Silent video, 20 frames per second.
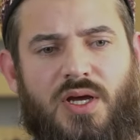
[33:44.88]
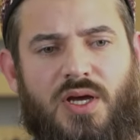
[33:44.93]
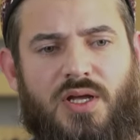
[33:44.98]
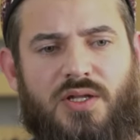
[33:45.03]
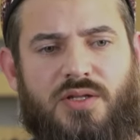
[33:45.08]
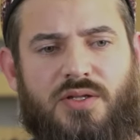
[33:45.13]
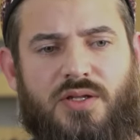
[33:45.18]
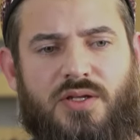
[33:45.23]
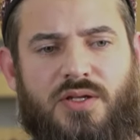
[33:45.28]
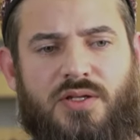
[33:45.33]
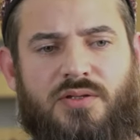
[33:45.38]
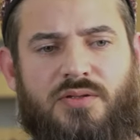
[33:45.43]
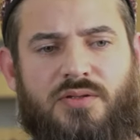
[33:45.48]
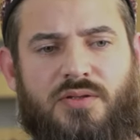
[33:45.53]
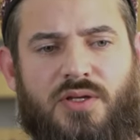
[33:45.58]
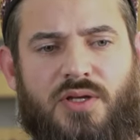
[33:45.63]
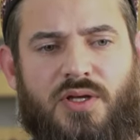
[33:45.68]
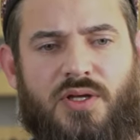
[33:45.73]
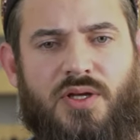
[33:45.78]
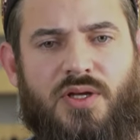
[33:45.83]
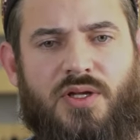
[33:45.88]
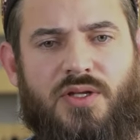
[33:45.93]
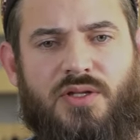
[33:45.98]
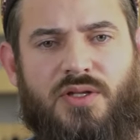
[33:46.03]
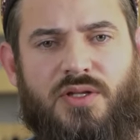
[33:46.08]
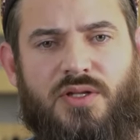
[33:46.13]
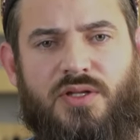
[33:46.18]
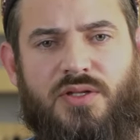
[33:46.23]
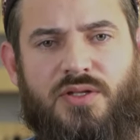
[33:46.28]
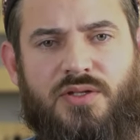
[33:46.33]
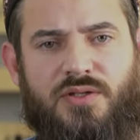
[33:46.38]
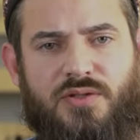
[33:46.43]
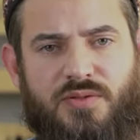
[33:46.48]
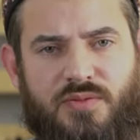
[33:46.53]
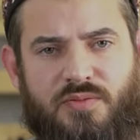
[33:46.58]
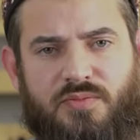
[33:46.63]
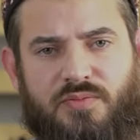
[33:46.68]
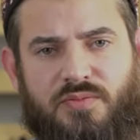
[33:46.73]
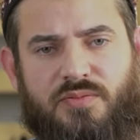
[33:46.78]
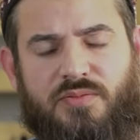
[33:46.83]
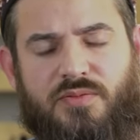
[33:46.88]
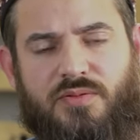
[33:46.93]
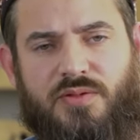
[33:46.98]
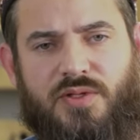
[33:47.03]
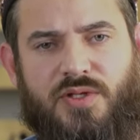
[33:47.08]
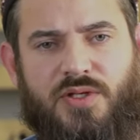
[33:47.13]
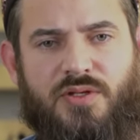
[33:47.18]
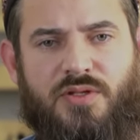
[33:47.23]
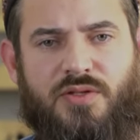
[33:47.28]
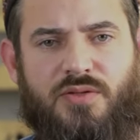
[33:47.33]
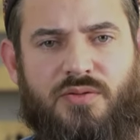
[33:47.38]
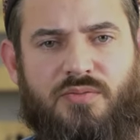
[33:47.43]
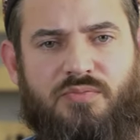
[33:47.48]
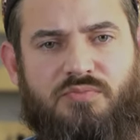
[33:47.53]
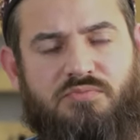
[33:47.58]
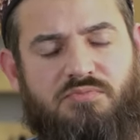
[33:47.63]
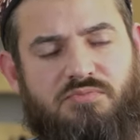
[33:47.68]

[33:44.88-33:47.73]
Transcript: and then this this